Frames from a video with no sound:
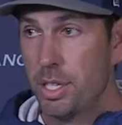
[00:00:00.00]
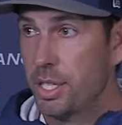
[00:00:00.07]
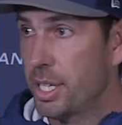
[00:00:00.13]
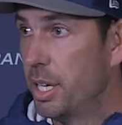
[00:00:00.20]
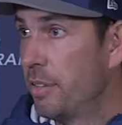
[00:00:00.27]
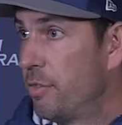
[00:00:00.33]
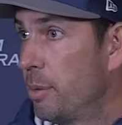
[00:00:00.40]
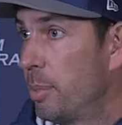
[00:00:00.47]
It's a
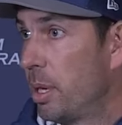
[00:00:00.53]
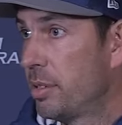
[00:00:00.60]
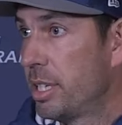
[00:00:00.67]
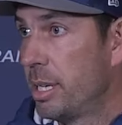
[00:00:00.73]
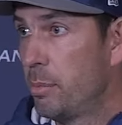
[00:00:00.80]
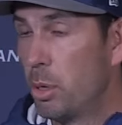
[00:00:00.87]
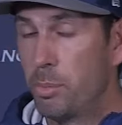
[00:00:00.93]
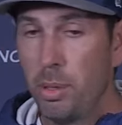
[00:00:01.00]
good football
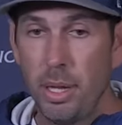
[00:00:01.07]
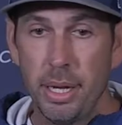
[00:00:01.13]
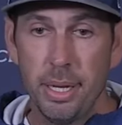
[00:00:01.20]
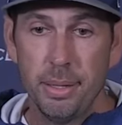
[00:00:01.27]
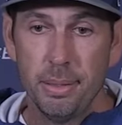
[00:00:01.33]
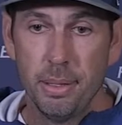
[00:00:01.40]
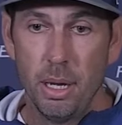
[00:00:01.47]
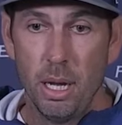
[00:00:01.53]
team we're
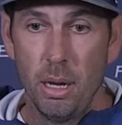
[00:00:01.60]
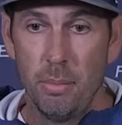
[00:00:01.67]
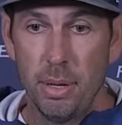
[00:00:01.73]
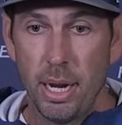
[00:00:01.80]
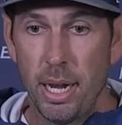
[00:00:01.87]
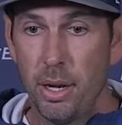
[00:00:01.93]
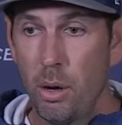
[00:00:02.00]
playing, but I